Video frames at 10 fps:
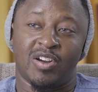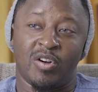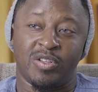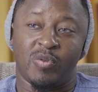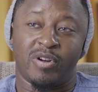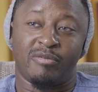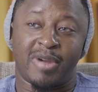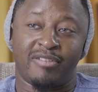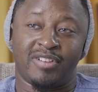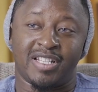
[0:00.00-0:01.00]
Only one of
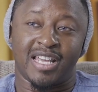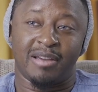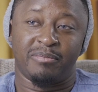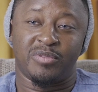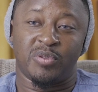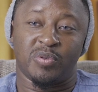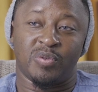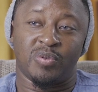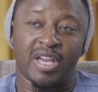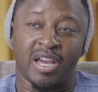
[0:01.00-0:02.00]
my friends came
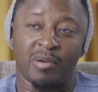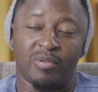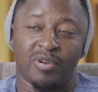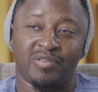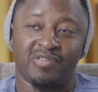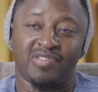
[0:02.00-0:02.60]
to the airport.